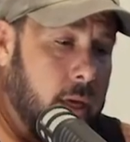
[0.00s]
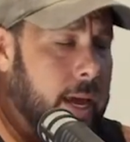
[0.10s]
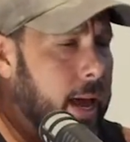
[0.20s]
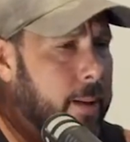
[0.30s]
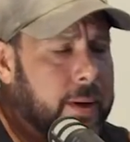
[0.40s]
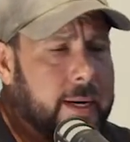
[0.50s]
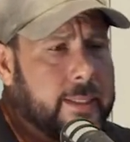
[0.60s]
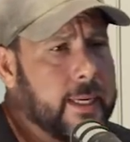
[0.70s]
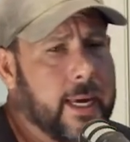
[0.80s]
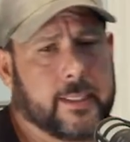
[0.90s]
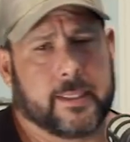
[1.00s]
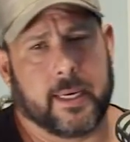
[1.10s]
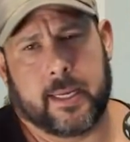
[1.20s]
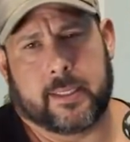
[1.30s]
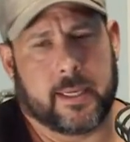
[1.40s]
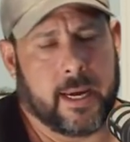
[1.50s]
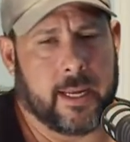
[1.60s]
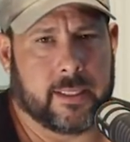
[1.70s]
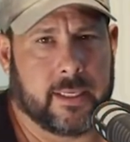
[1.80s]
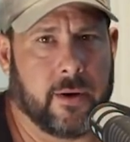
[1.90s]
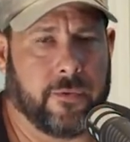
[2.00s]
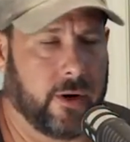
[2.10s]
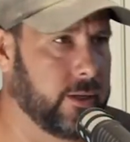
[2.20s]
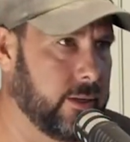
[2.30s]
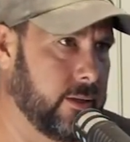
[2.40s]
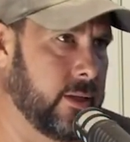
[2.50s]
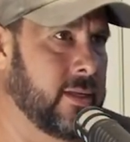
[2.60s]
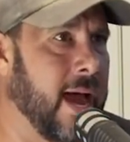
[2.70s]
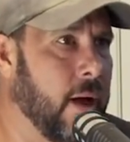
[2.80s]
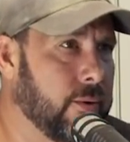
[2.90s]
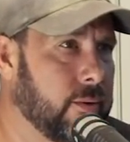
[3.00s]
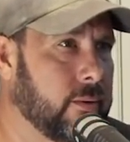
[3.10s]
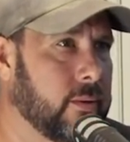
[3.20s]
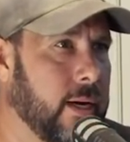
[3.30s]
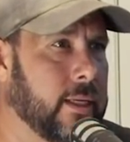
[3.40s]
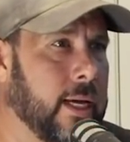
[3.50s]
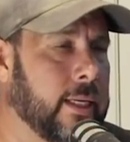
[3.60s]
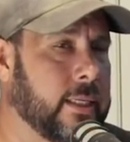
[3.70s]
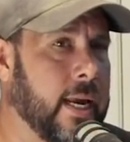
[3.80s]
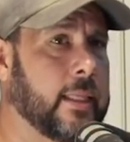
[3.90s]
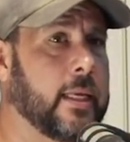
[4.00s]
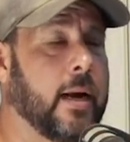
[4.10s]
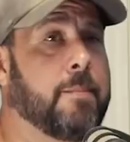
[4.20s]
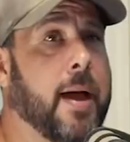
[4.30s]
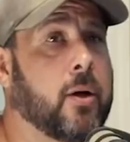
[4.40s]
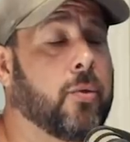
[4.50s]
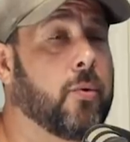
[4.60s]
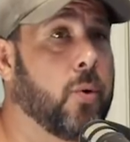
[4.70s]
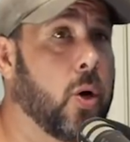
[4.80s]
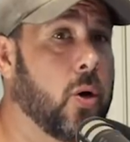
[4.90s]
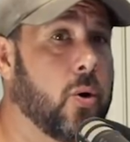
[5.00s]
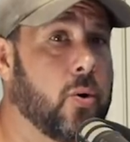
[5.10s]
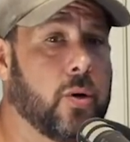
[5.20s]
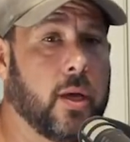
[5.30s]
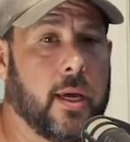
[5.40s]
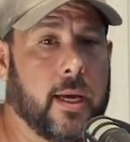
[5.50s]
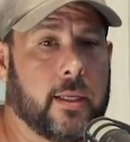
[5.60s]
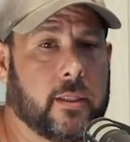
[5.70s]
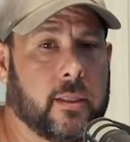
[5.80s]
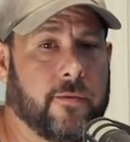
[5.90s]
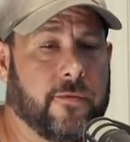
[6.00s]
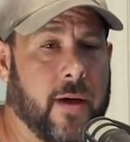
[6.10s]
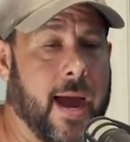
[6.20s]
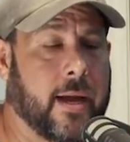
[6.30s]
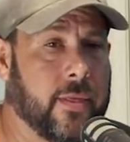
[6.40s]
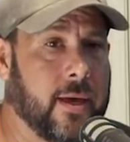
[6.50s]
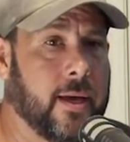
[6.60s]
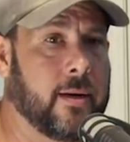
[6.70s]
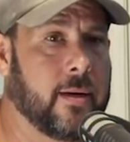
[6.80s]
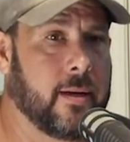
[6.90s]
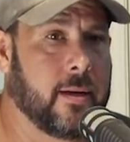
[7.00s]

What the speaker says: Yeah, but it's different now. It's not that I'm back on the road. It's the fact that,